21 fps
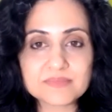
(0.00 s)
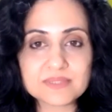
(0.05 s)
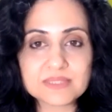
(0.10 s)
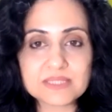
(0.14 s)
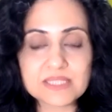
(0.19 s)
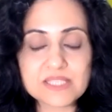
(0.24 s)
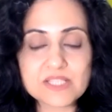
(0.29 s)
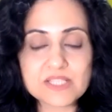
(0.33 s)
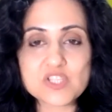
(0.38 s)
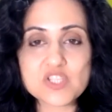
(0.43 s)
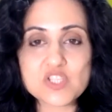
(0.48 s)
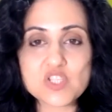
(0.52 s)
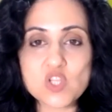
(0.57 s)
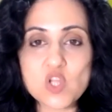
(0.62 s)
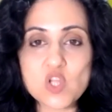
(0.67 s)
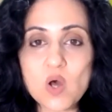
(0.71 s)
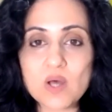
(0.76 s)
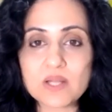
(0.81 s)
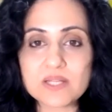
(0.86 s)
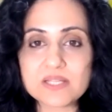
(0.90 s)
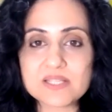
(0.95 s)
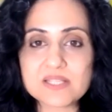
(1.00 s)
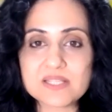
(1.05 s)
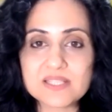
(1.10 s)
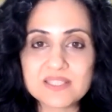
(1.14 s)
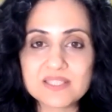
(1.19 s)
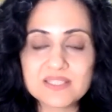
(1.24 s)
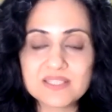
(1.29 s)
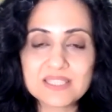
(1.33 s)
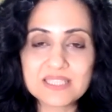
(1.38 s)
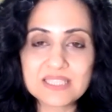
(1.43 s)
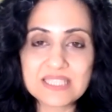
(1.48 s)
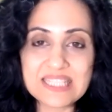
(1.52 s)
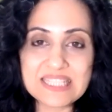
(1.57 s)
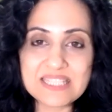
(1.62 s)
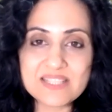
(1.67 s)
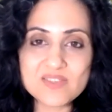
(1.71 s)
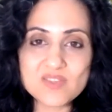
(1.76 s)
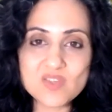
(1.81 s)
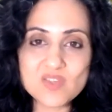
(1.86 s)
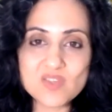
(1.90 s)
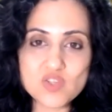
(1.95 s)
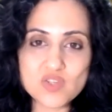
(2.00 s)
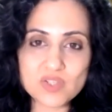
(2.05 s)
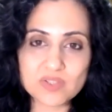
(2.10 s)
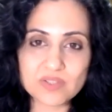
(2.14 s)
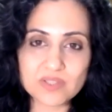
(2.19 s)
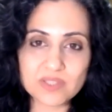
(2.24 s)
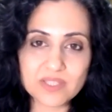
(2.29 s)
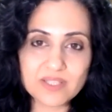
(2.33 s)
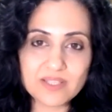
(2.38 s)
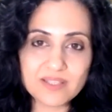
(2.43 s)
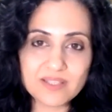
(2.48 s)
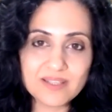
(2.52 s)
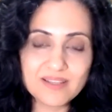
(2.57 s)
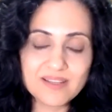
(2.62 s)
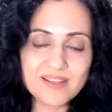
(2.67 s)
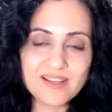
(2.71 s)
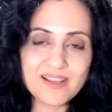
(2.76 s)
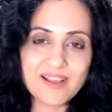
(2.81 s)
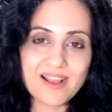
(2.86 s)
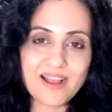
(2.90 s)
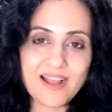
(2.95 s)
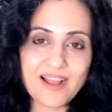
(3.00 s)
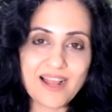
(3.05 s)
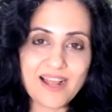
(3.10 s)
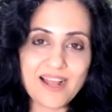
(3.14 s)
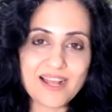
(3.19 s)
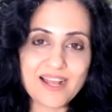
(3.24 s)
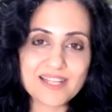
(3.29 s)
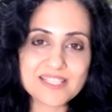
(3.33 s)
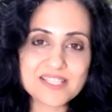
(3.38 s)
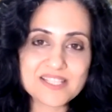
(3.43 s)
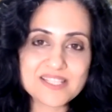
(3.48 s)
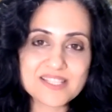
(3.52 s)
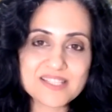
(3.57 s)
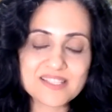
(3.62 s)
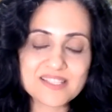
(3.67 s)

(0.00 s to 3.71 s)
it is not easy journey and